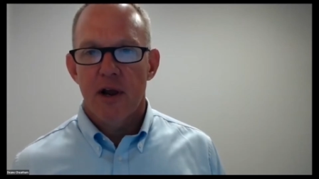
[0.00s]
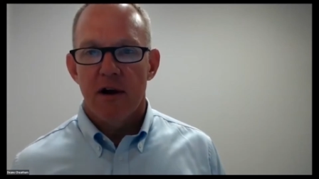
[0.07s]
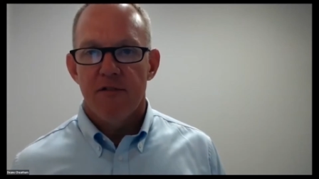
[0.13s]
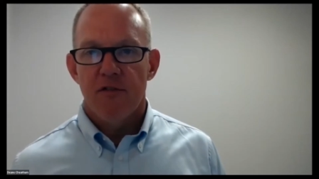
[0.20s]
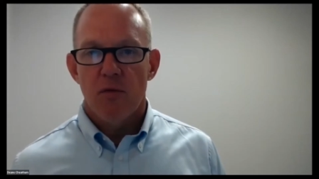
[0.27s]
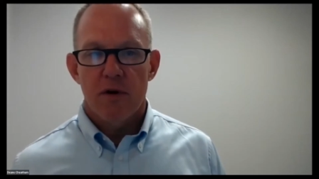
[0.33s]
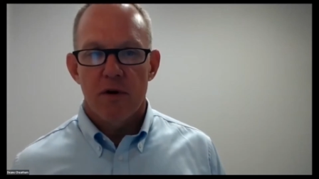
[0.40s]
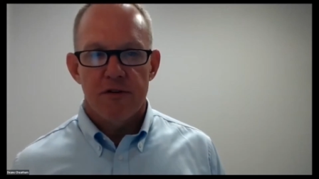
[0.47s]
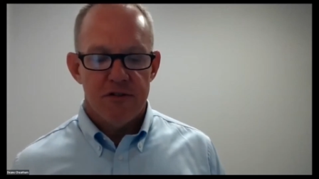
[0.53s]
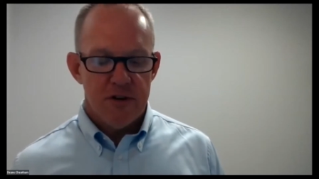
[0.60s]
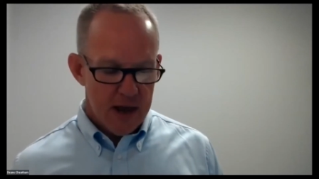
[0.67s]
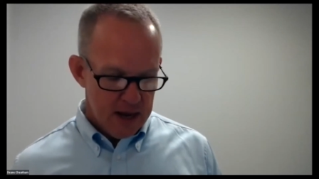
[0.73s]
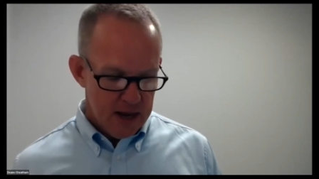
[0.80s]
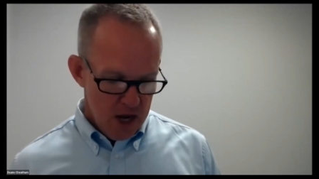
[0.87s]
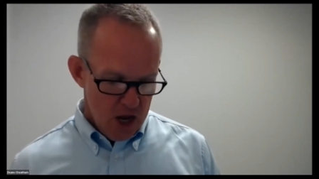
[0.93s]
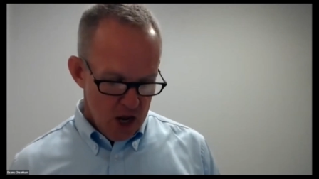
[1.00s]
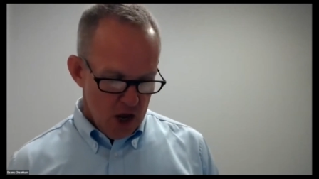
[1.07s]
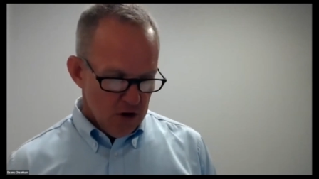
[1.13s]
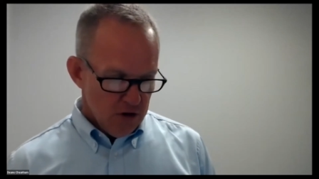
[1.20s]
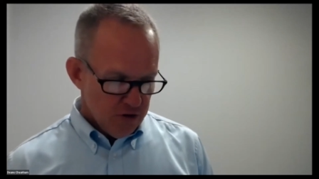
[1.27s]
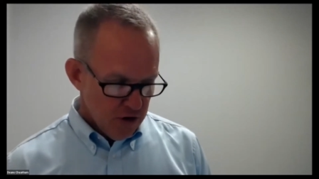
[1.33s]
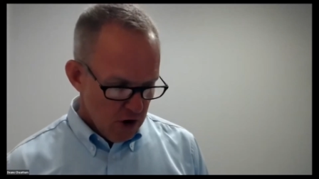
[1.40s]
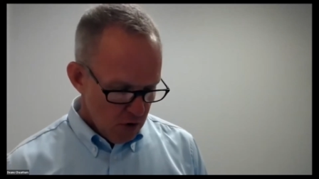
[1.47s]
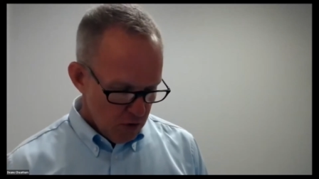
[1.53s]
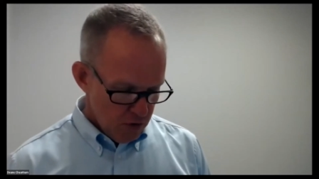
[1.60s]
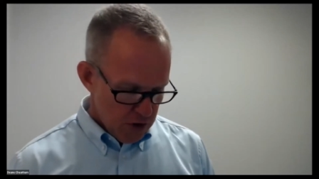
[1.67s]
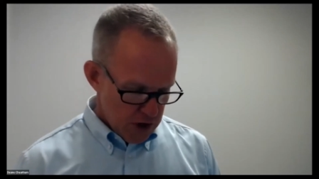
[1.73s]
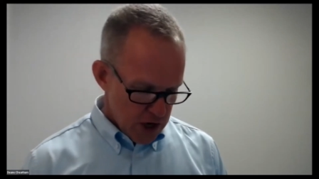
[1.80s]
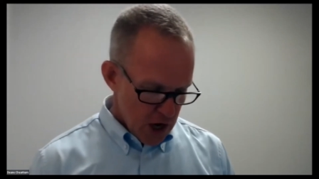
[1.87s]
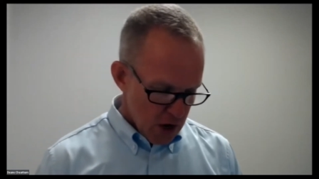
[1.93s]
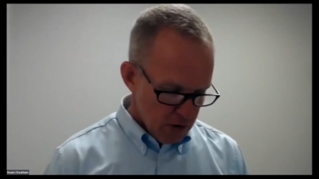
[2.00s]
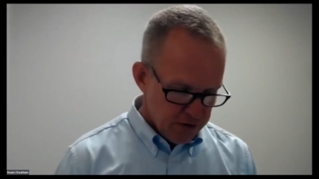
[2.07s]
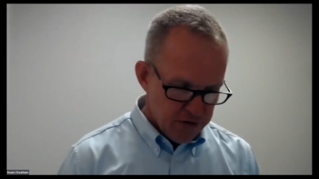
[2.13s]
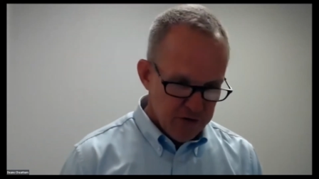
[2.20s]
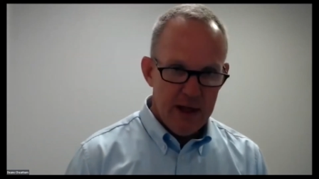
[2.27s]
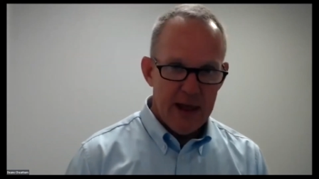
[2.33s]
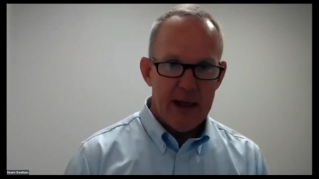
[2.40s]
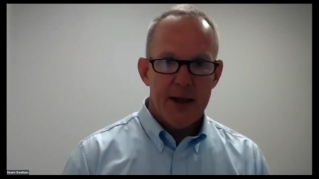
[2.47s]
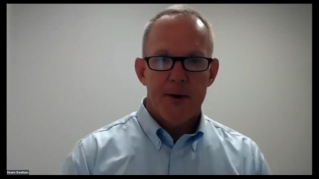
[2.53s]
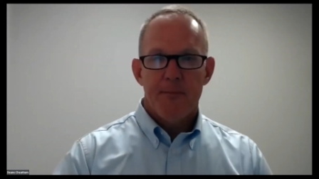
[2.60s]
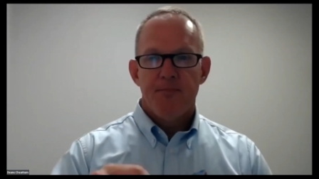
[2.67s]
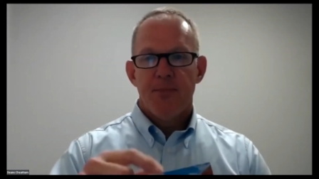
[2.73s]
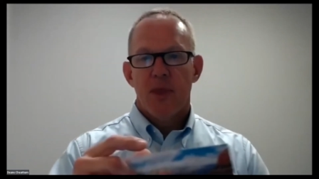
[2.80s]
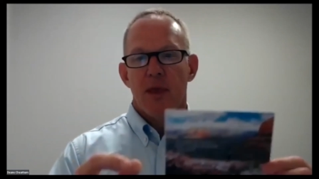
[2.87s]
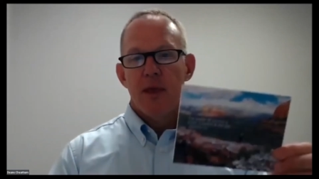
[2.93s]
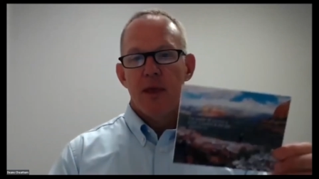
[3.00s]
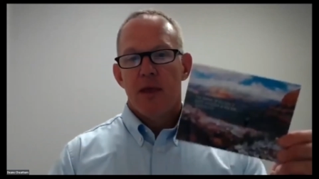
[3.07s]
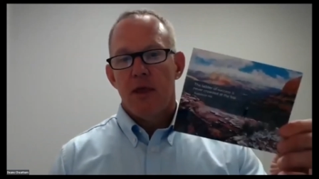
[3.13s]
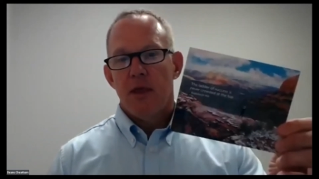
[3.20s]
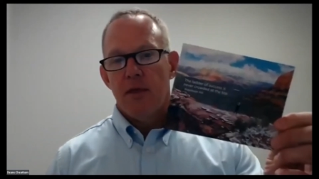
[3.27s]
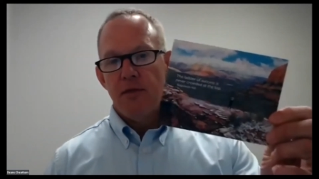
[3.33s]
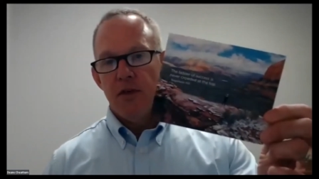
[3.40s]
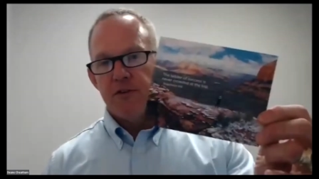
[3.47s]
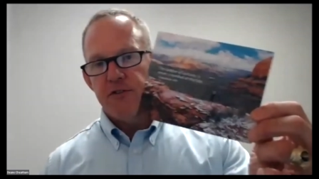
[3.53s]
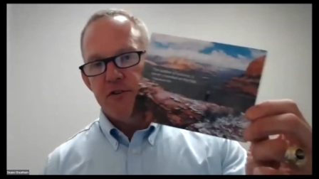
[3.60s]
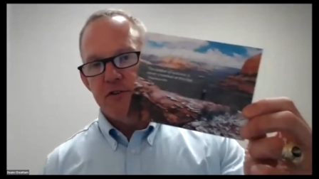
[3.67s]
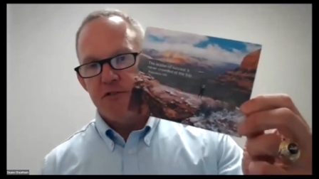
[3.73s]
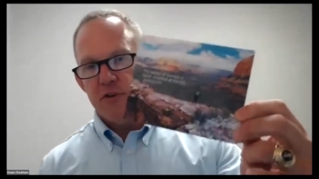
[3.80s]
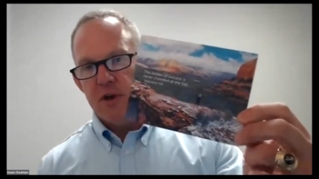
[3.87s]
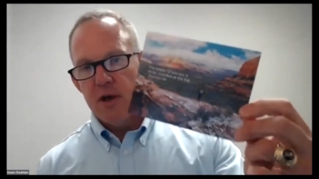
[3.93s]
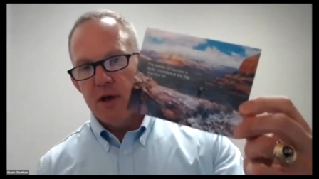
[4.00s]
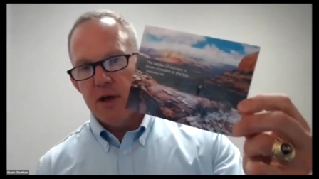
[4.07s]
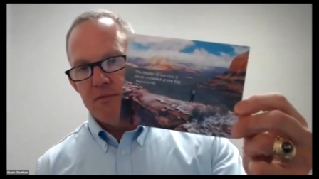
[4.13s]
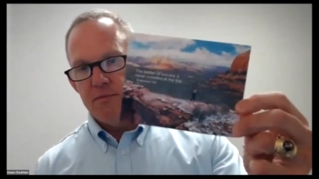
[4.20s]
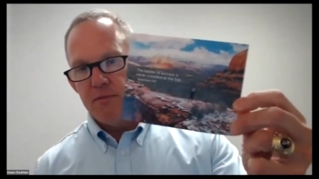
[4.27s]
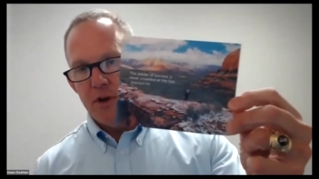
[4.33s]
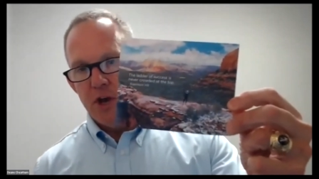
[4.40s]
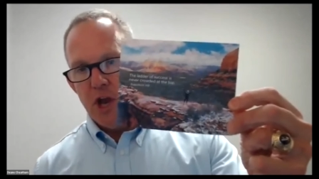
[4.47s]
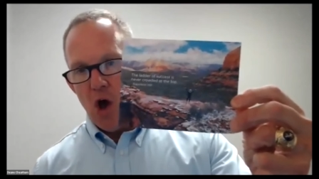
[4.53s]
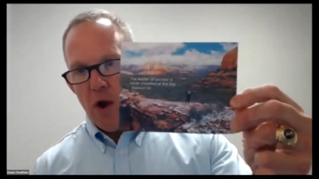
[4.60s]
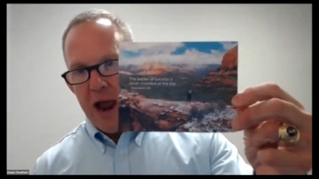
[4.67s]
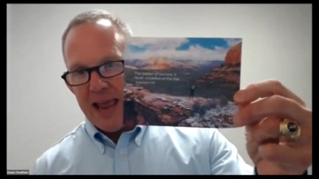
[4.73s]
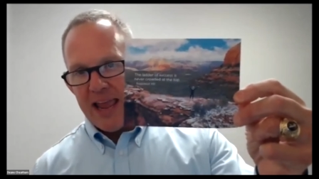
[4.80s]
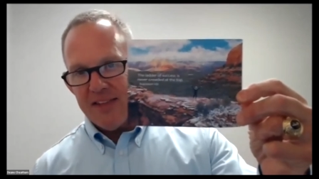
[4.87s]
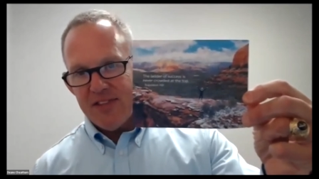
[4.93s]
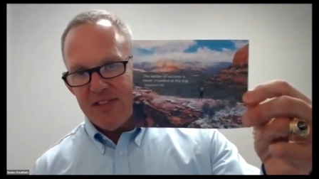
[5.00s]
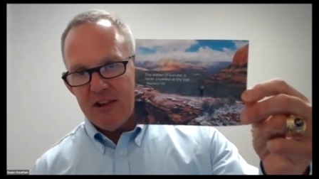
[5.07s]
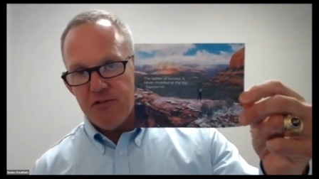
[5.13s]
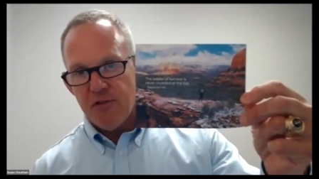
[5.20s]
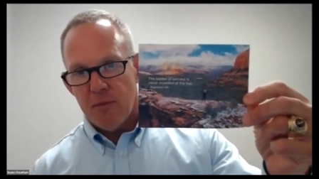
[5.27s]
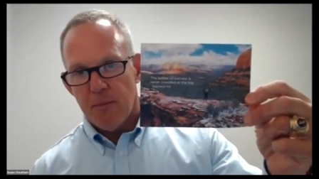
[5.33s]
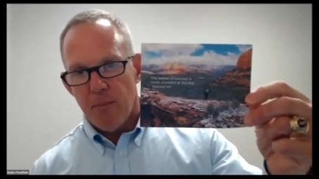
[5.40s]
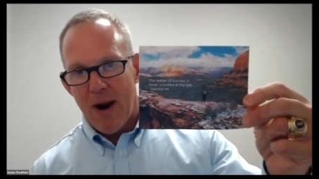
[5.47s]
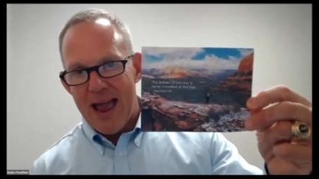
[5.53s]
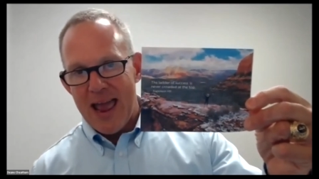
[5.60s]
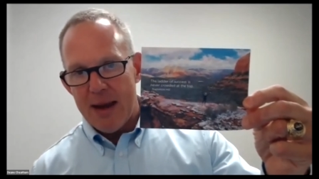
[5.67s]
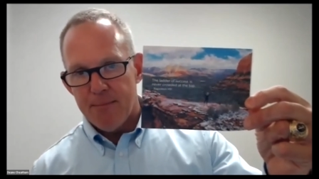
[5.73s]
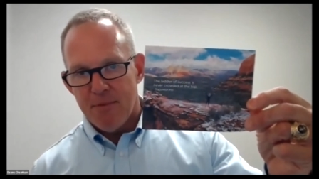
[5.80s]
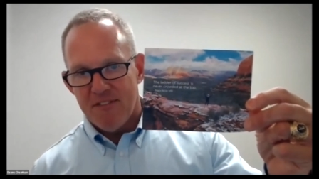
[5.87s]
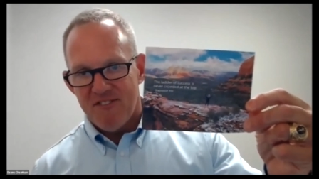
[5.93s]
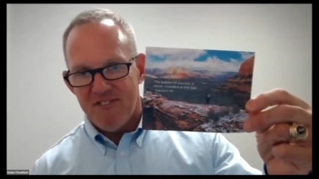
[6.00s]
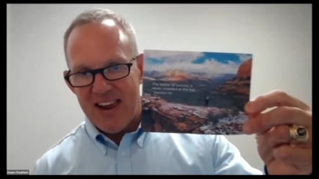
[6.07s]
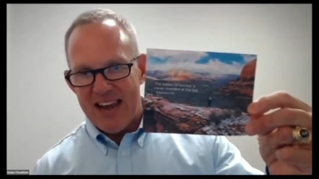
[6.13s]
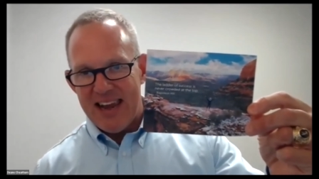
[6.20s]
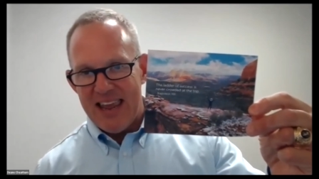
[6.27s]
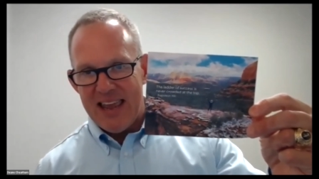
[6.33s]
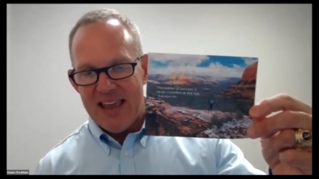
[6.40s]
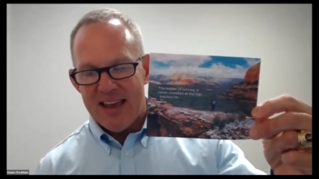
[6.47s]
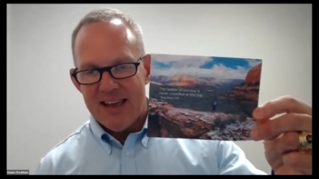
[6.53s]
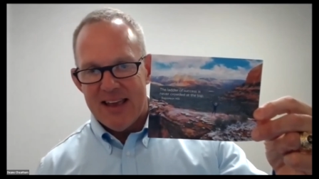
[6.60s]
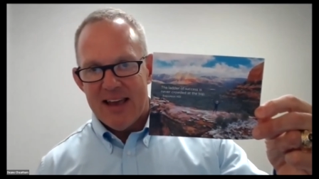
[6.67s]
for 1 second. So the notes, like, this is a note. I get these from Brian Buffini.